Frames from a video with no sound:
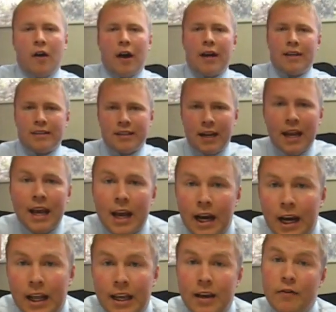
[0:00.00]
Alright, today I'm
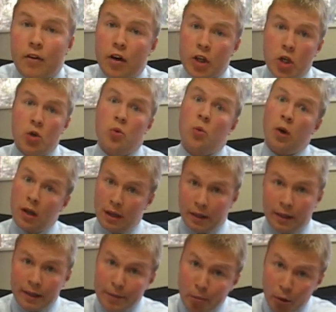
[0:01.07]
going to give all you
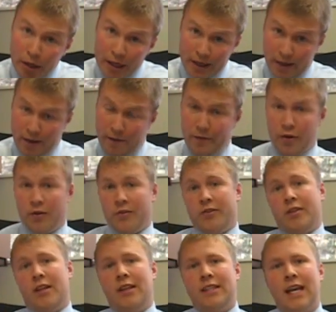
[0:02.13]
liberty
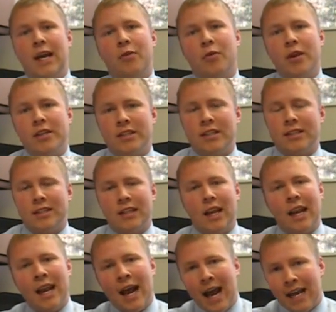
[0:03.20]
lovers 10 reasons
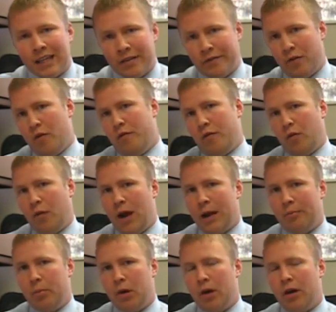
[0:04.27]
not to vote for
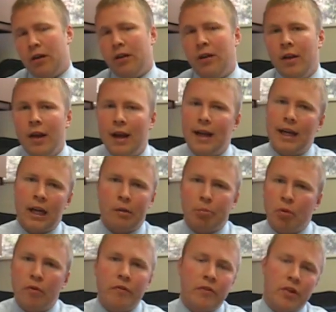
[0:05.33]
Ron Paul, and I'm going to
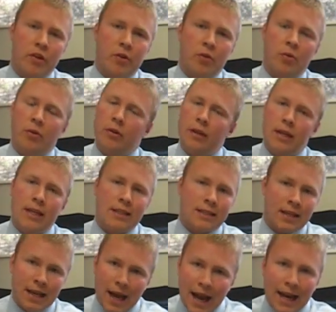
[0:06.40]
prove to you he is
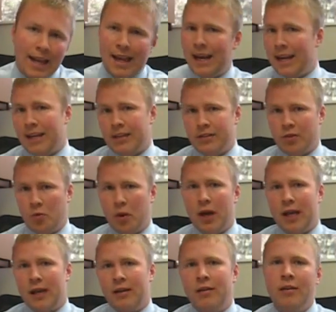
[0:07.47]
not in it to win
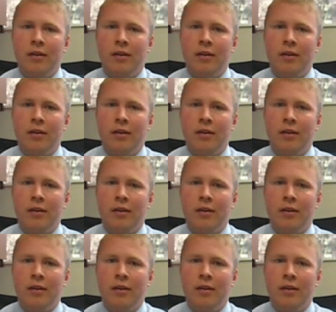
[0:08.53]
it.